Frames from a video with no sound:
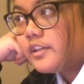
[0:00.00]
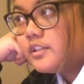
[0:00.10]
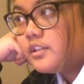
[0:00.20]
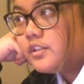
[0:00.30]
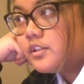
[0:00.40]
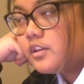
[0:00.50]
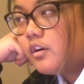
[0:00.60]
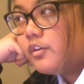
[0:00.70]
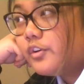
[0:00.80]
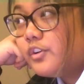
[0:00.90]
I think so.
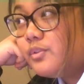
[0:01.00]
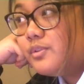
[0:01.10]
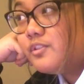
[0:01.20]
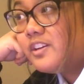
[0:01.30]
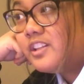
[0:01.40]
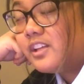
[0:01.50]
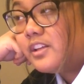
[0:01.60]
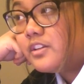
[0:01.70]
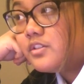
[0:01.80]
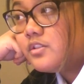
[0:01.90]
you can do it during
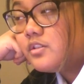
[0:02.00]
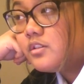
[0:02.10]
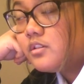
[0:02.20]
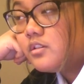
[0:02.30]
lunch